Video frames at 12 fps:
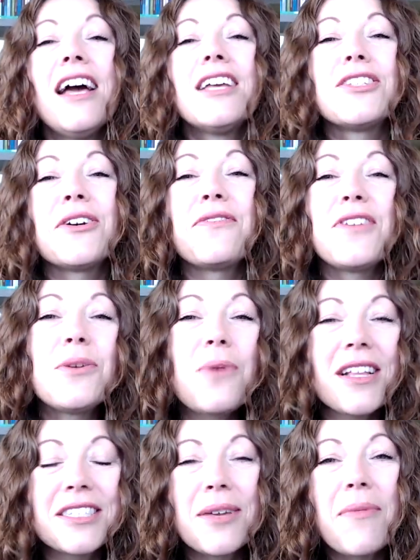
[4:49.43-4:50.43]
So if you
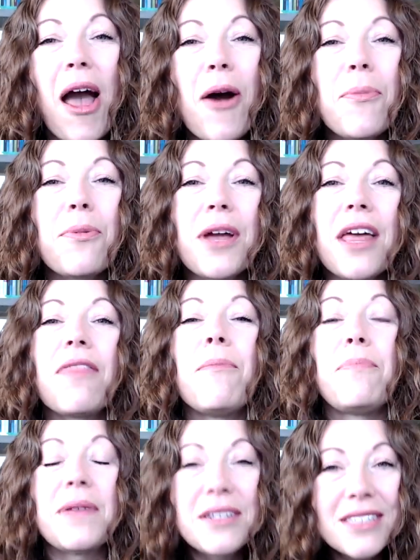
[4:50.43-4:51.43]
want some help
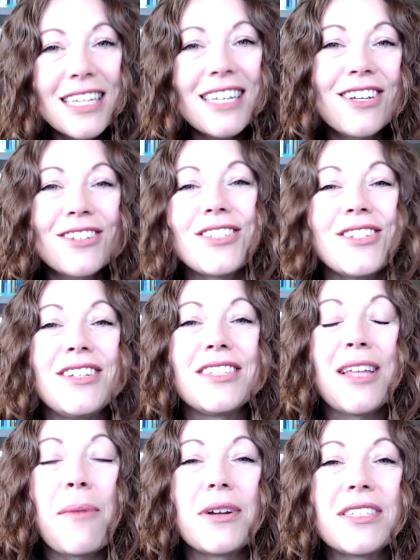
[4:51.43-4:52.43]
with building your students'
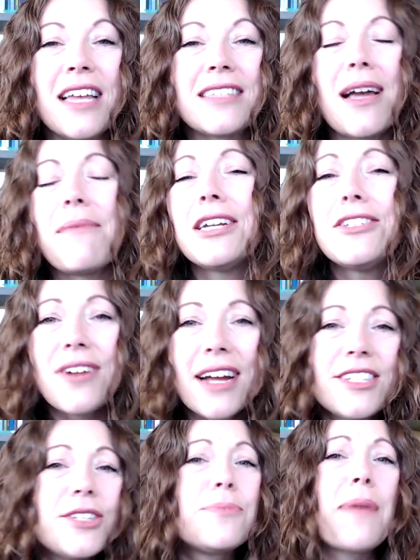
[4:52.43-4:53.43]
number sense, I'm going to
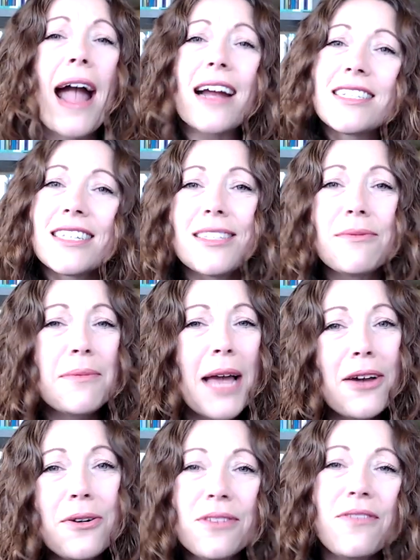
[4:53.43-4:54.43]
direct you back to some of my
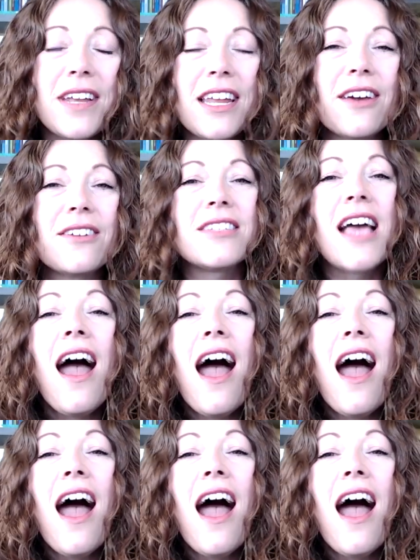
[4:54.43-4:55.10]
old videos.